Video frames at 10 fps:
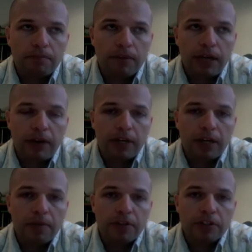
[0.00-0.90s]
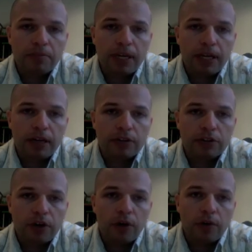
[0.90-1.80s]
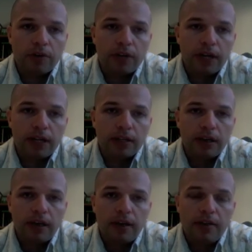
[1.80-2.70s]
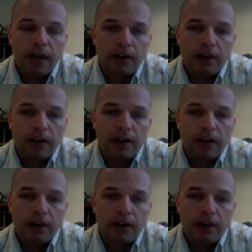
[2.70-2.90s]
county commission meeting showed that they are